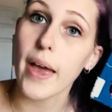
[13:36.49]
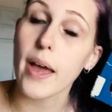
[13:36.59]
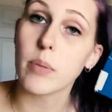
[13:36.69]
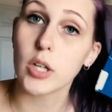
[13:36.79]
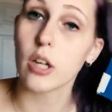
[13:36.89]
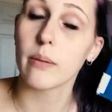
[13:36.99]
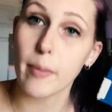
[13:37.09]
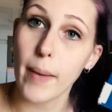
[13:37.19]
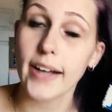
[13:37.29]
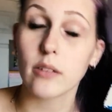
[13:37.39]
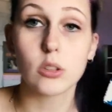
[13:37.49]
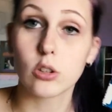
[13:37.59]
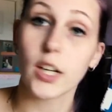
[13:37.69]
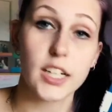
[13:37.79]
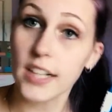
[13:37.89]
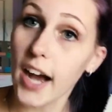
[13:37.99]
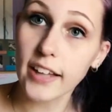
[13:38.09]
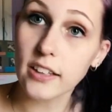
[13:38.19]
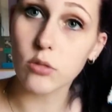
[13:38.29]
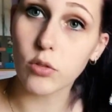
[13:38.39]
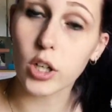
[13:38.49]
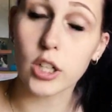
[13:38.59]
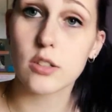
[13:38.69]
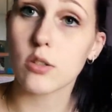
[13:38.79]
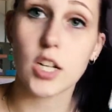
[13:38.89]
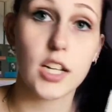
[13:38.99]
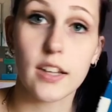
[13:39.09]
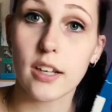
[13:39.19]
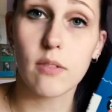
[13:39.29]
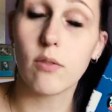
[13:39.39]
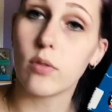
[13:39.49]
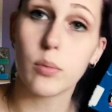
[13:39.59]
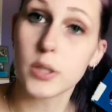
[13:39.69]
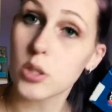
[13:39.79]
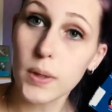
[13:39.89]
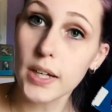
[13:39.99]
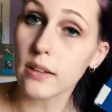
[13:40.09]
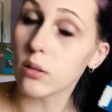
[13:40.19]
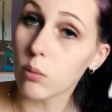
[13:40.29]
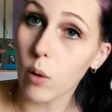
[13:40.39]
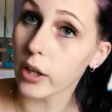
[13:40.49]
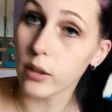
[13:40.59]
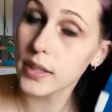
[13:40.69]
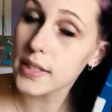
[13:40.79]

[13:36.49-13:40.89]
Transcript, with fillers: and put it on my back and we'll create an island for her so she can live between the water and the